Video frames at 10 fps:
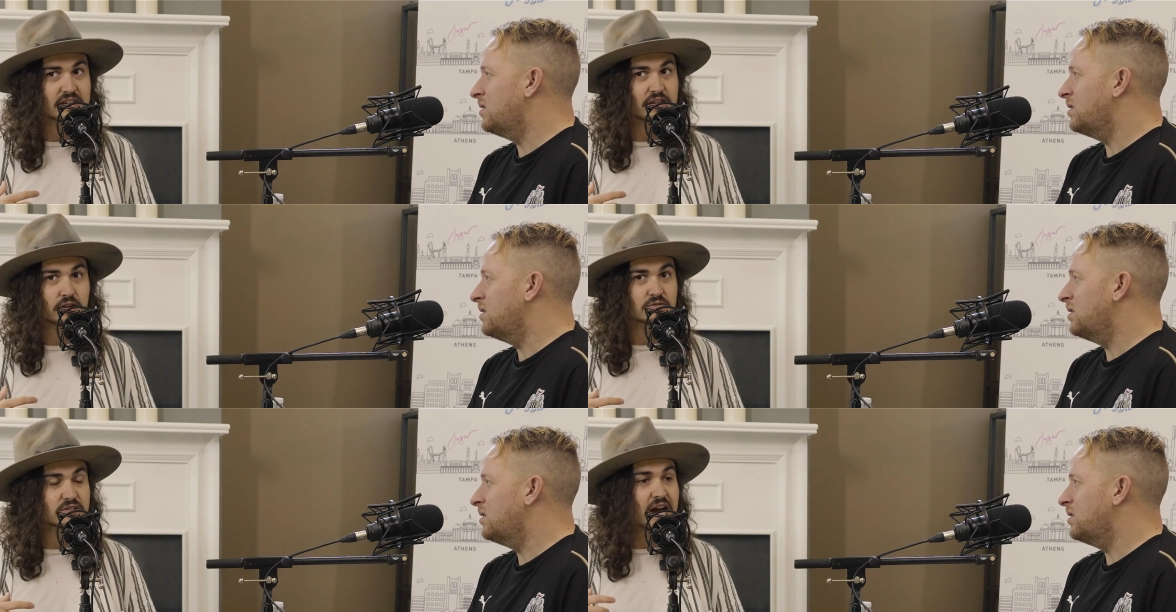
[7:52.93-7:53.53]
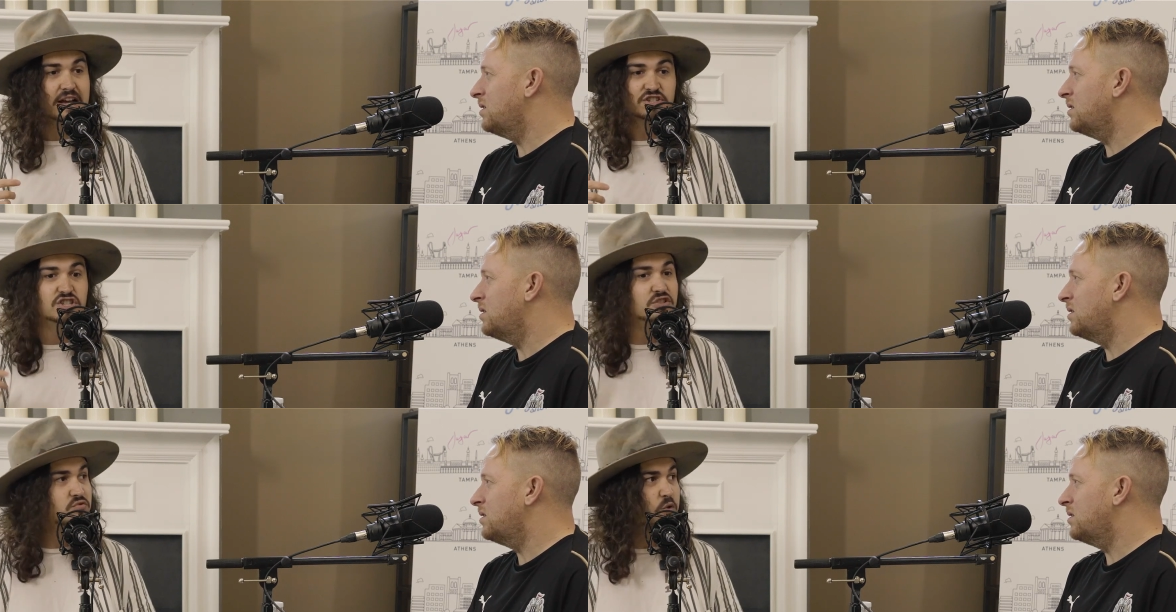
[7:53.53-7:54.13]
Speaker 1: and he goes, "Guys,
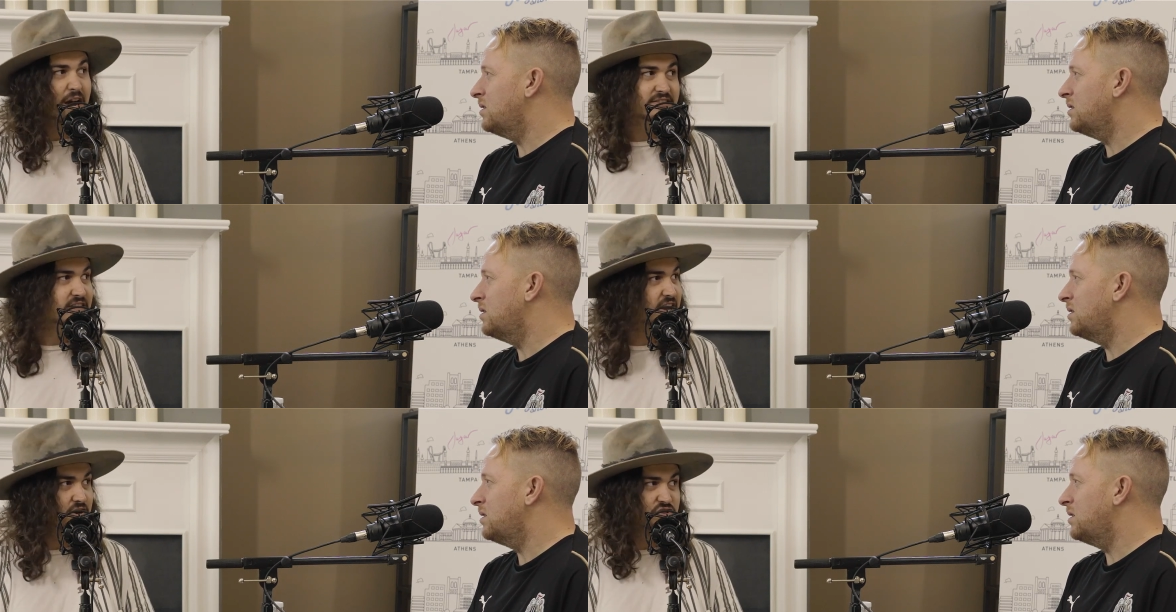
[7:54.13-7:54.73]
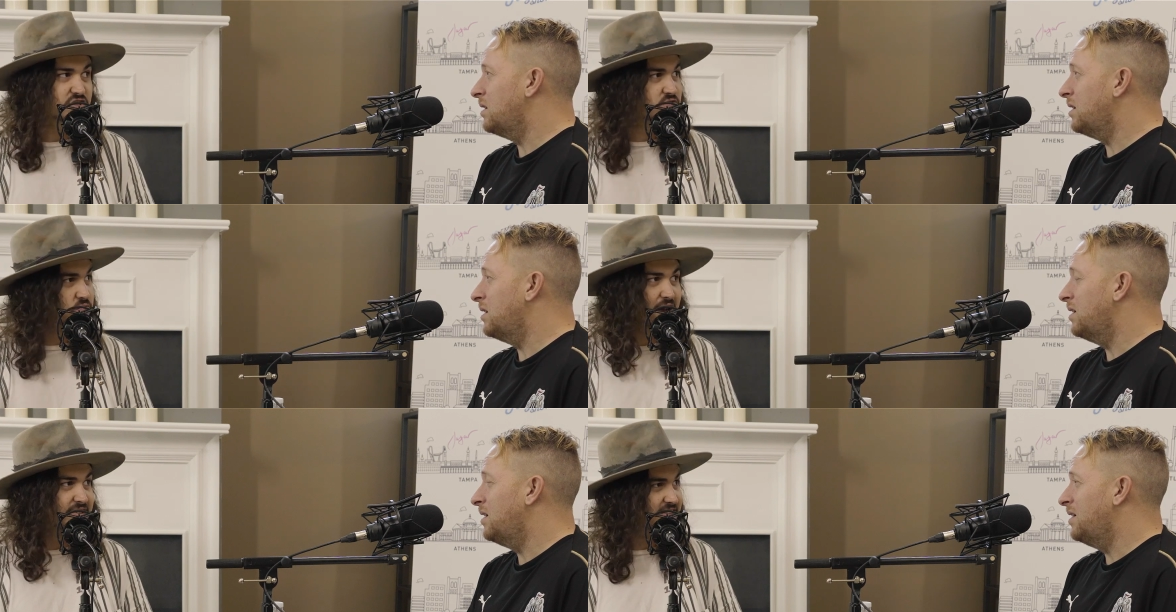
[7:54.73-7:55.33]
she's right there. She's
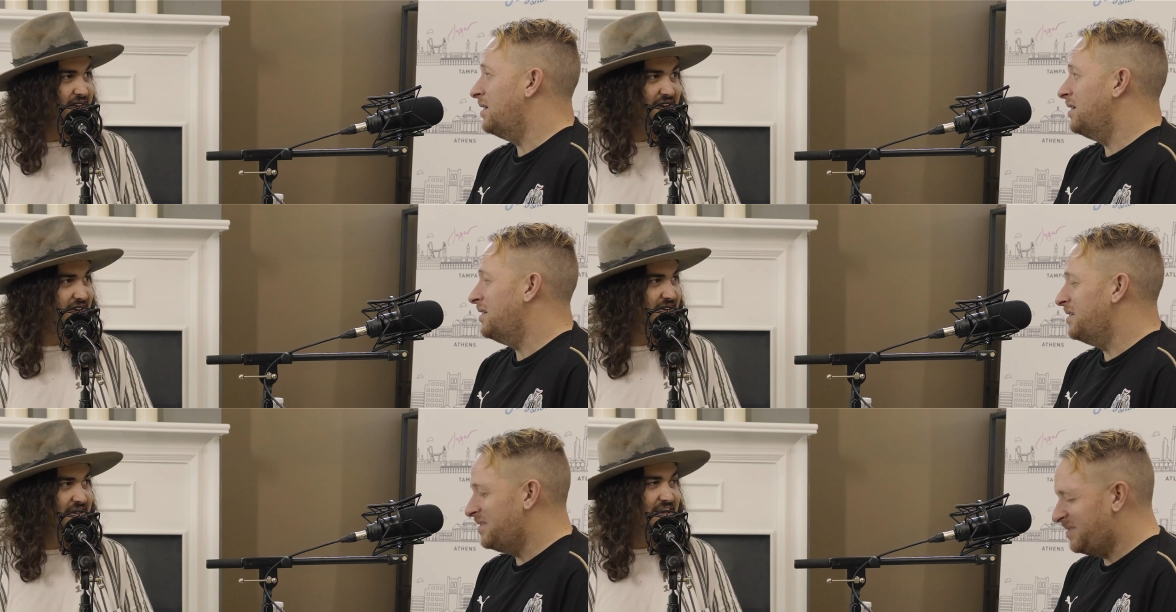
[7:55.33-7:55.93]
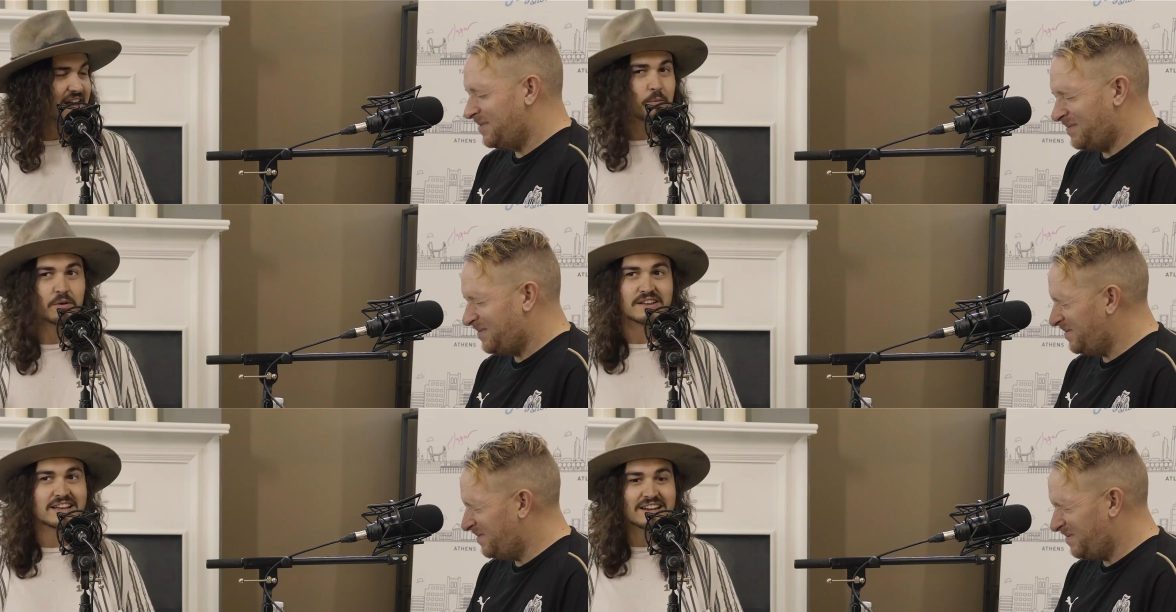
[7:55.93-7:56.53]
right there." And we're
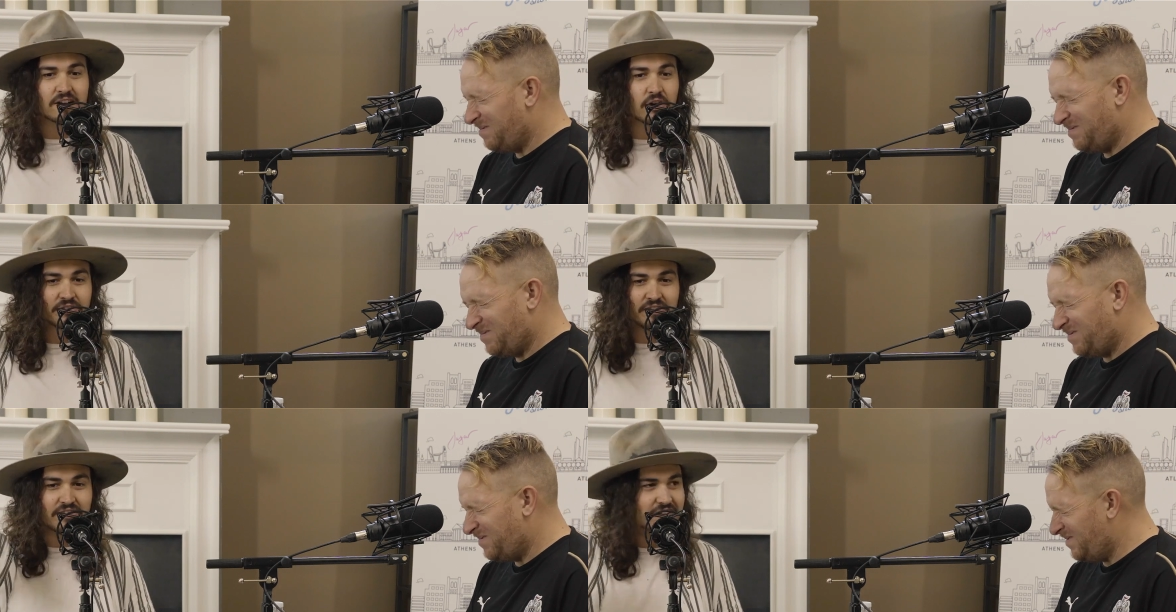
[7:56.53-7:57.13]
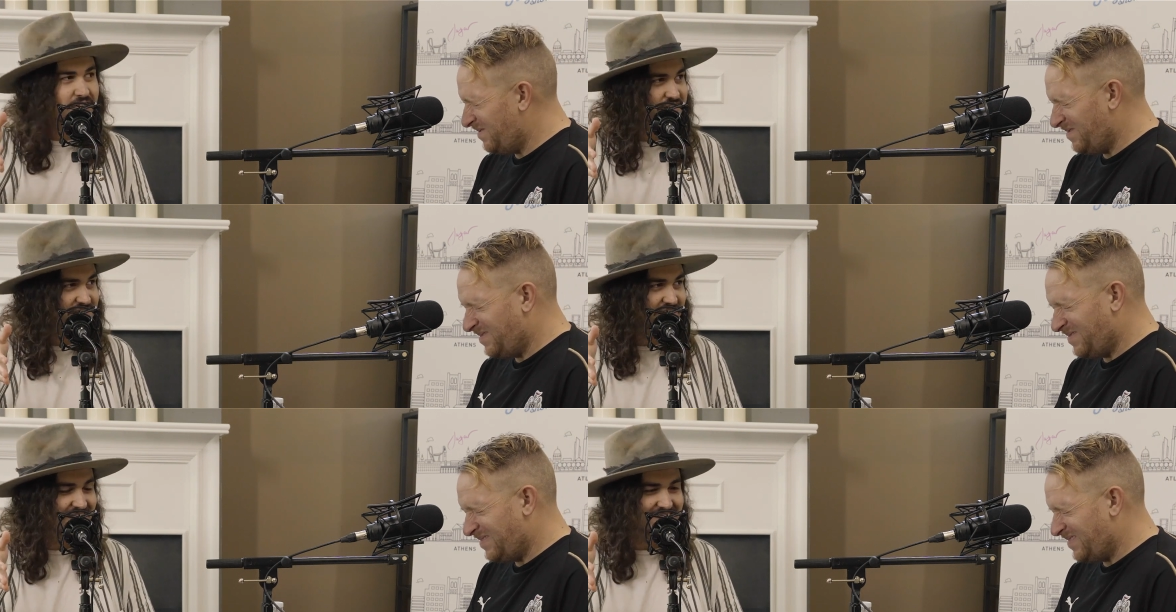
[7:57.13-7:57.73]
getting on the
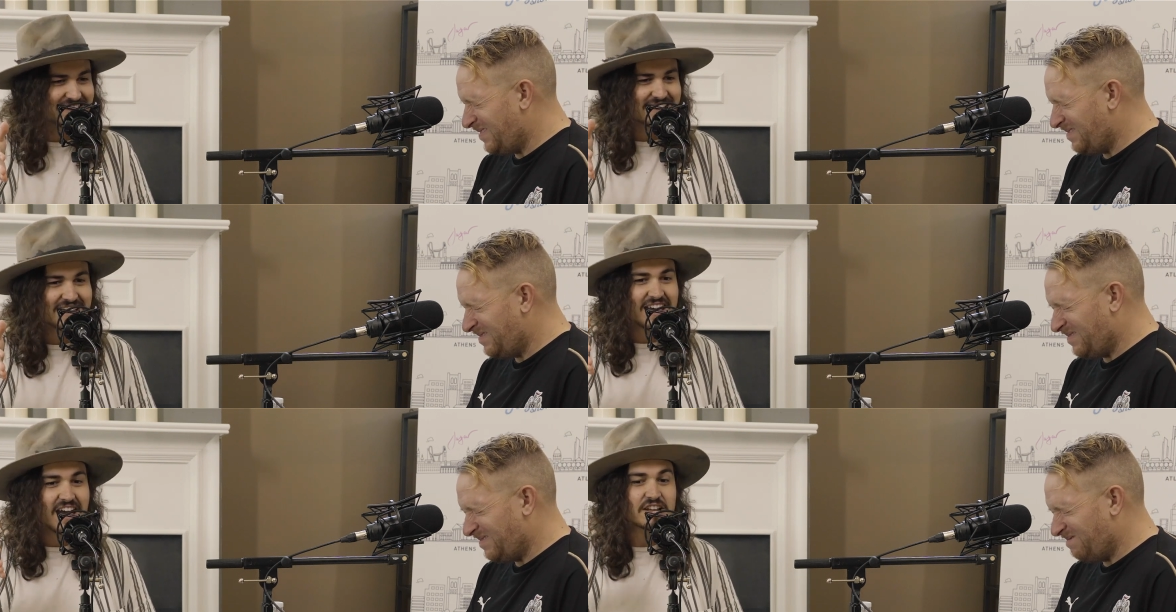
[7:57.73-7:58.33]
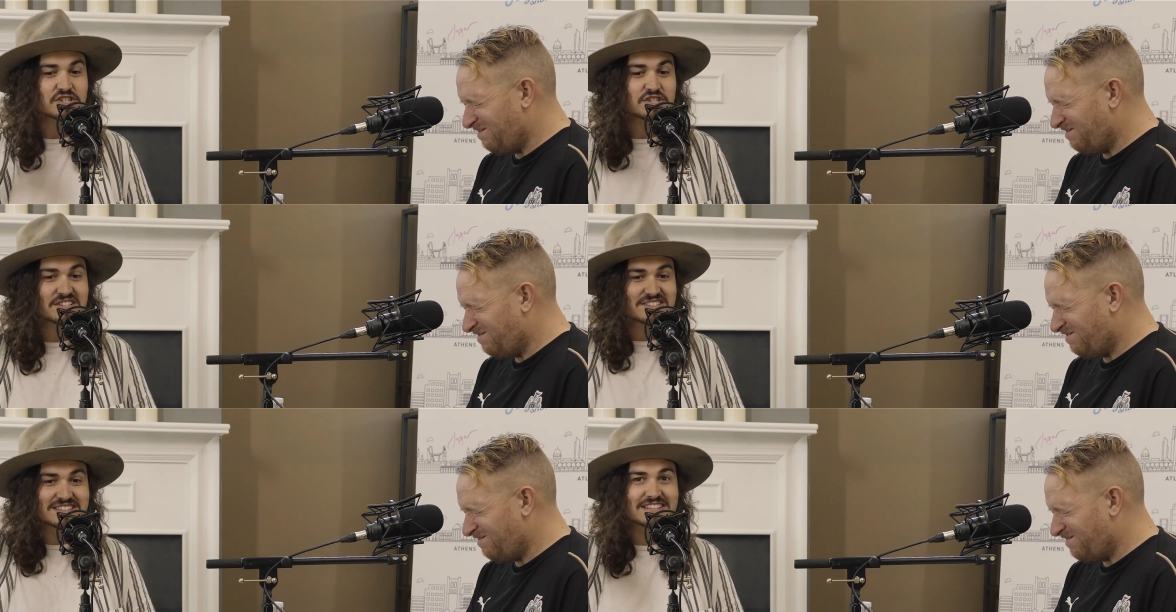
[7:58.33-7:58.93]
interstate, and
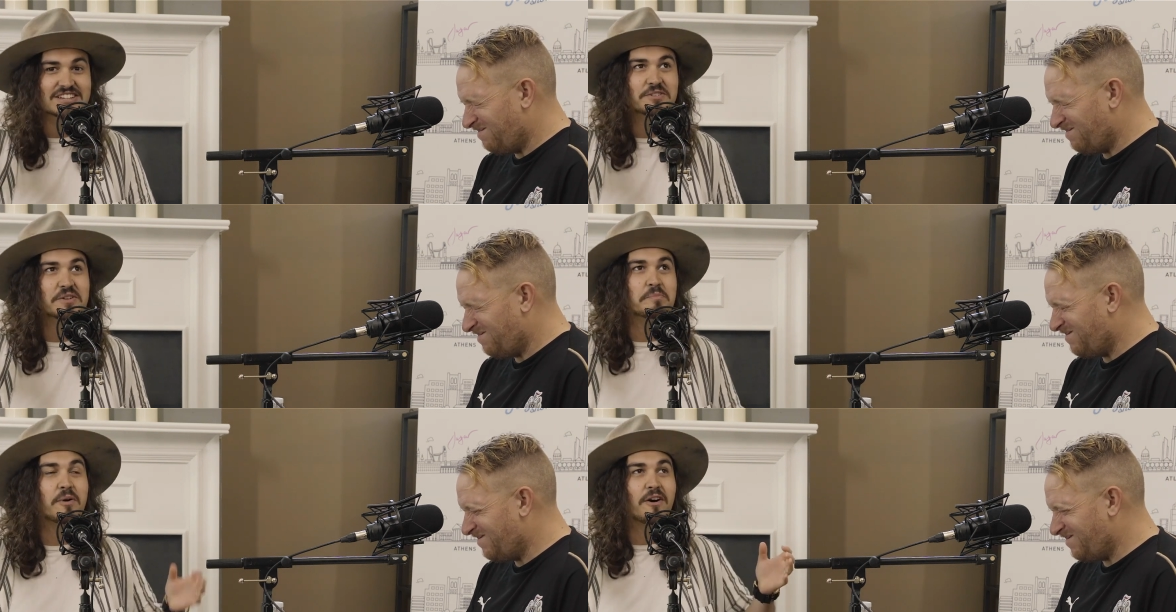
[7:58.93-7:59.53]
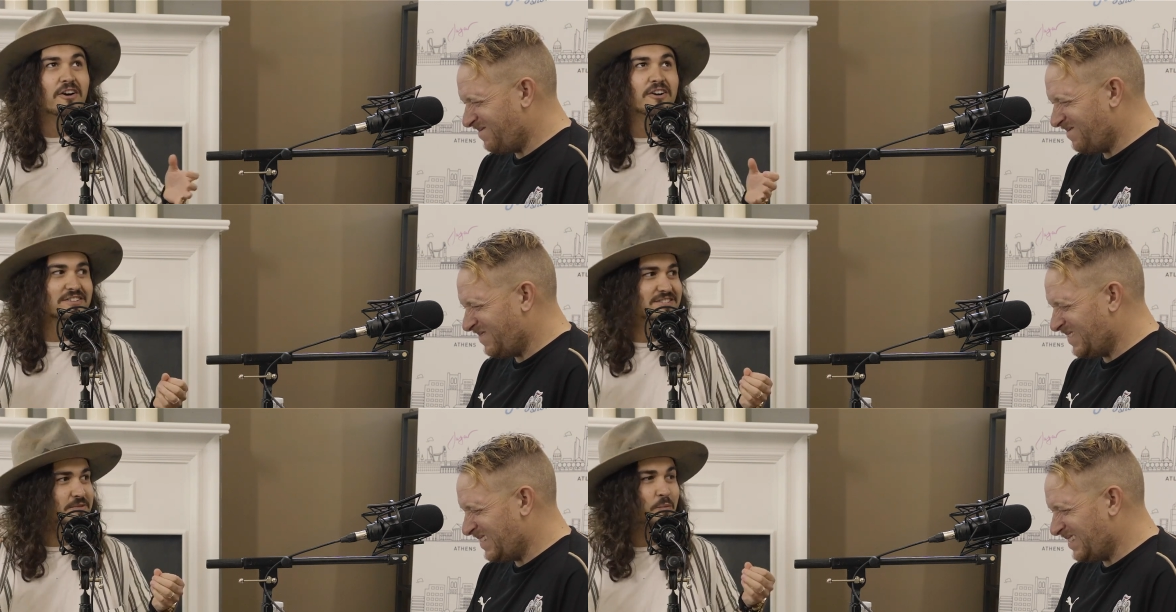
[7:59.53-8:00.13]
she's literally parked